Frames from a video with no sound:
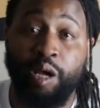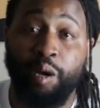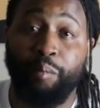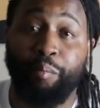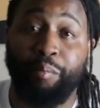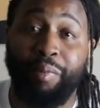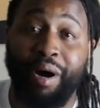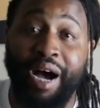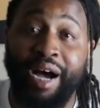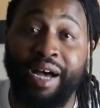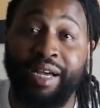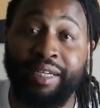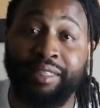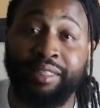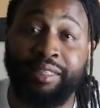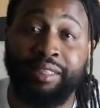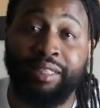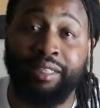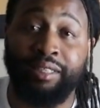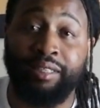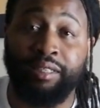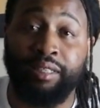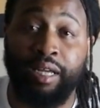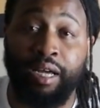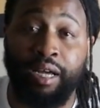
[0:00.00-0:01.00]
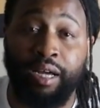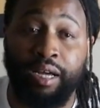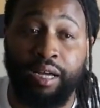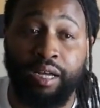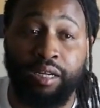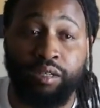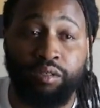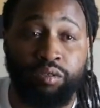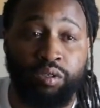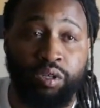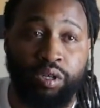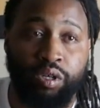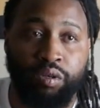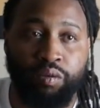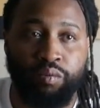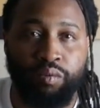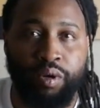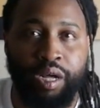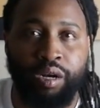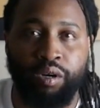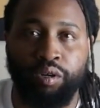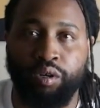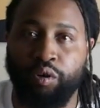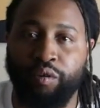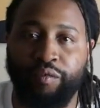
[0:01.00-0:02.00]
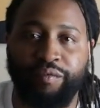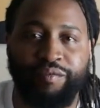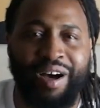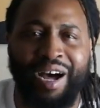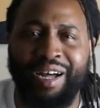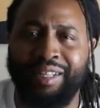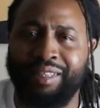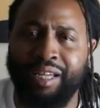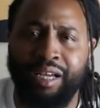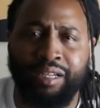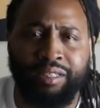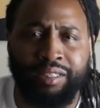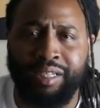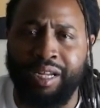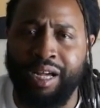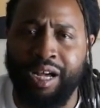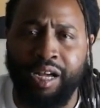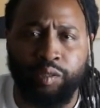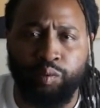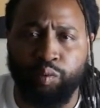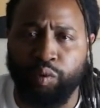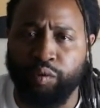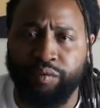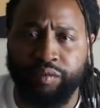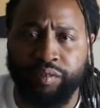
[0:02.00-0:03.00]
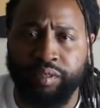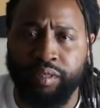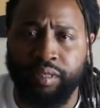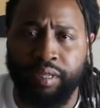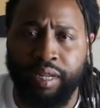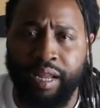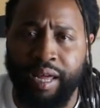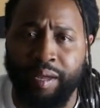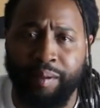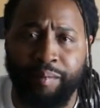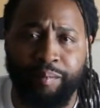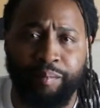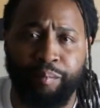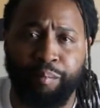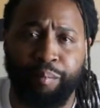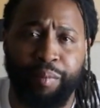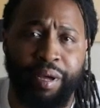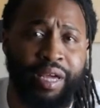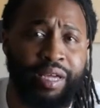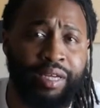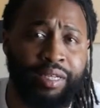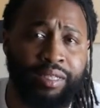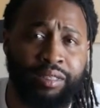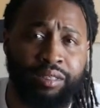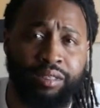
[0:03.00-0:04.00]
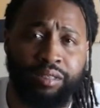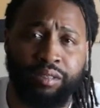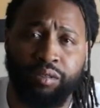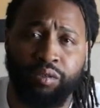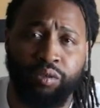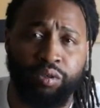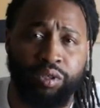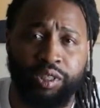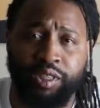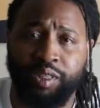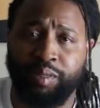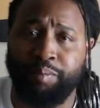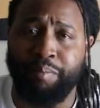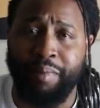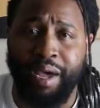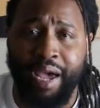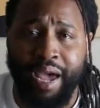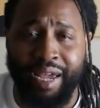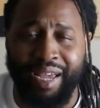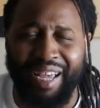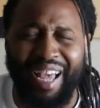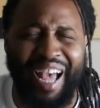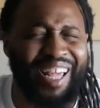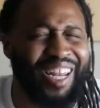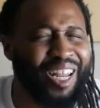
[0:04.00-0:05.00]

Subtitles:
buys this, I don't know, $5,000 worth of like bass or smack.